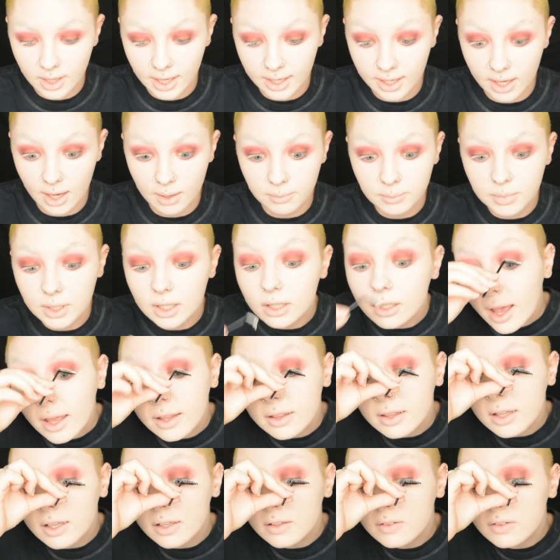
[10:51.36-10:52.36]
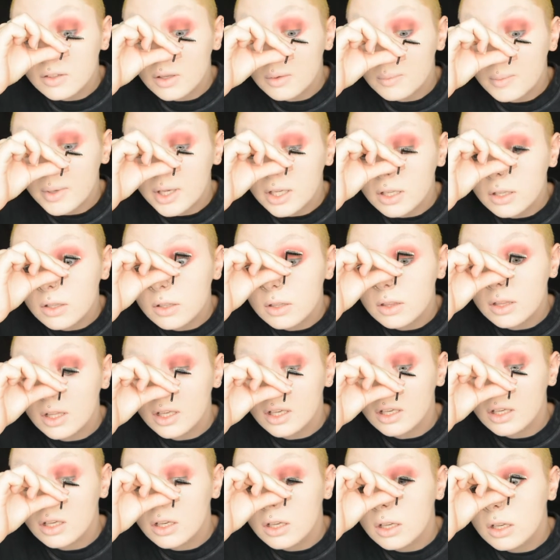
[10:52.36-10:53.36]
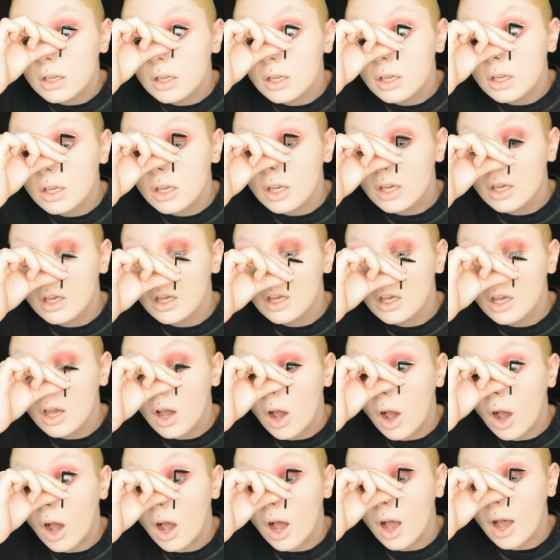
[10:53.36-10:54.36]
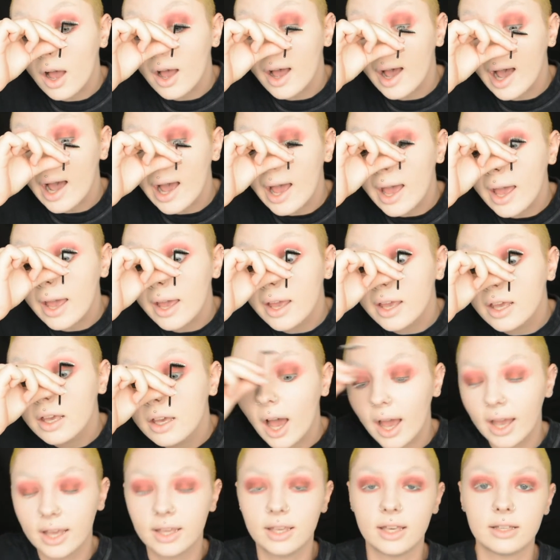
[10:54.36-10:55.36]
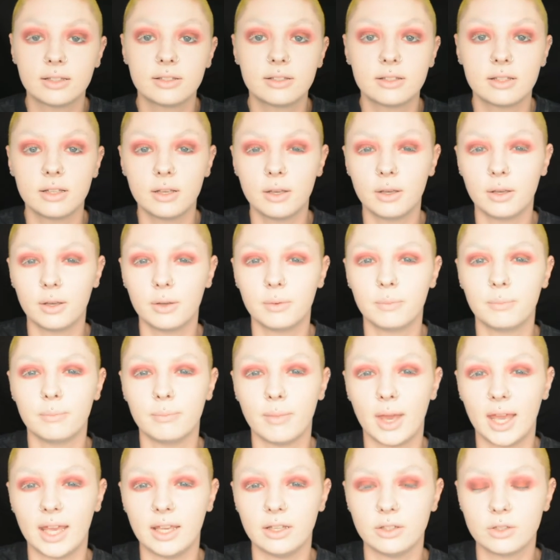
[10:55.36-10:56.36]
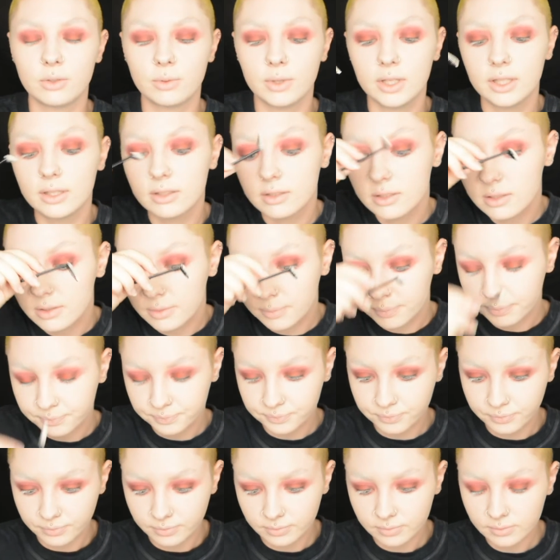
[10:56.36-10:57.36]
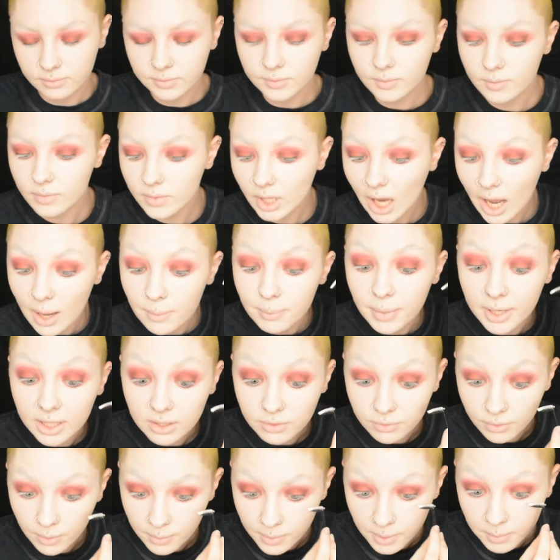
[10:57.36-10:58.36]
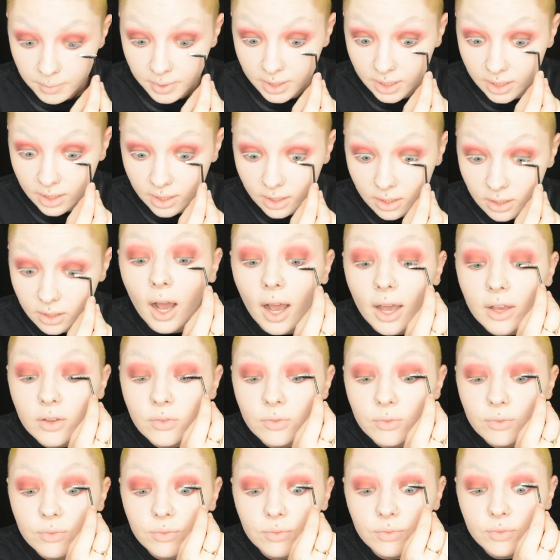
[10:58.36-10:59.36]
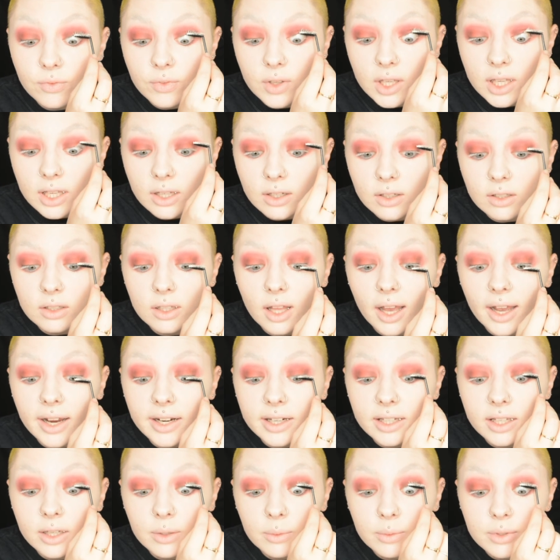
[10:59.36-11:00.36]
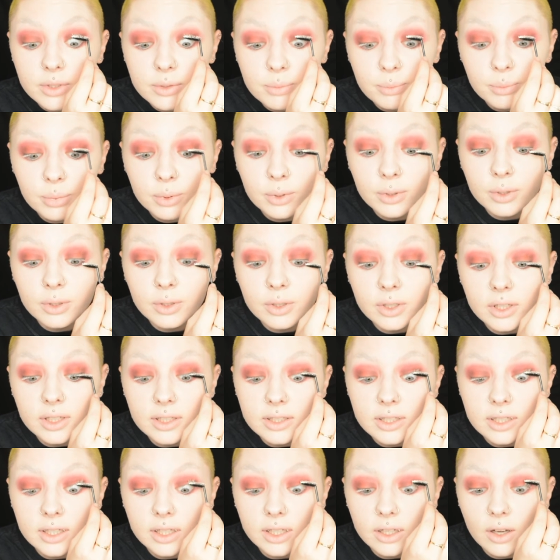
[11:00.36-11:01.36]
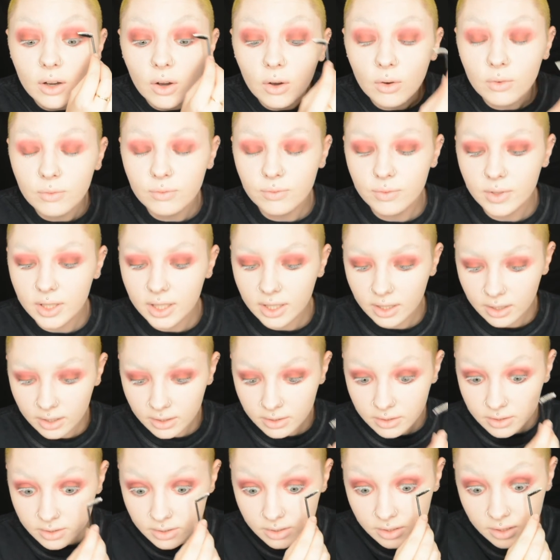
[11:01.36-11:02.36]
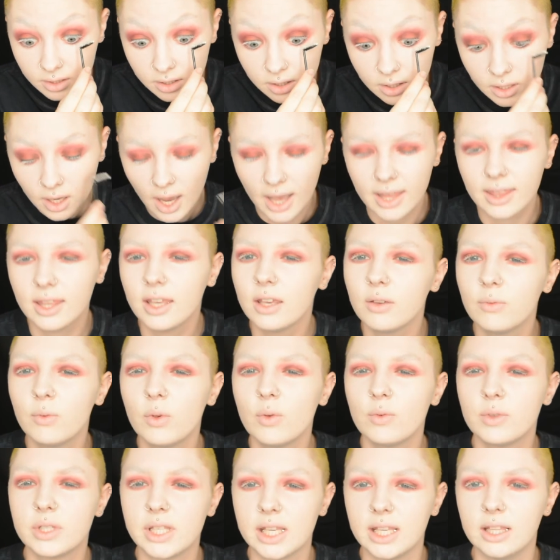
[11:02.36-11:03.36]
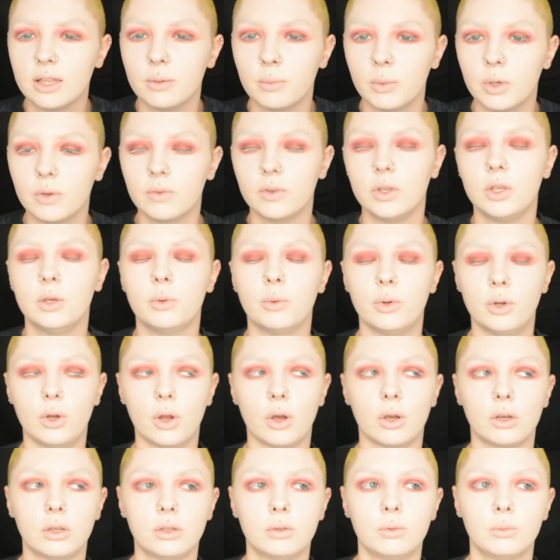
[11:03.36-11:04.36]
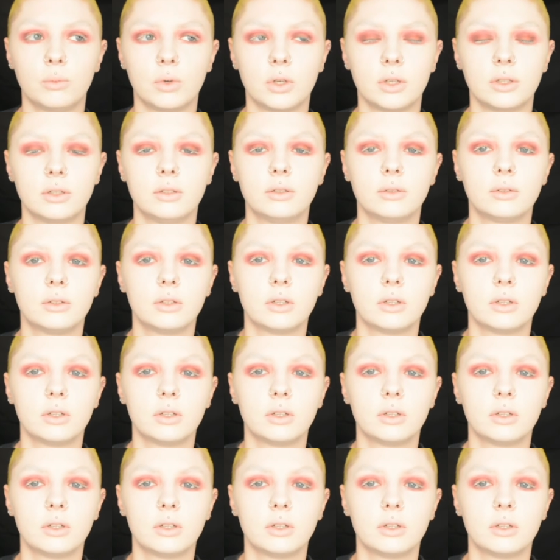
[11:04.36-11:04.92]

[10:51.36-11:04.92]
they get me. And things that make you think. I guess the main twist I picked from the beginning. I feel like it was pretty obvious. I think if you've seen the movie you would know what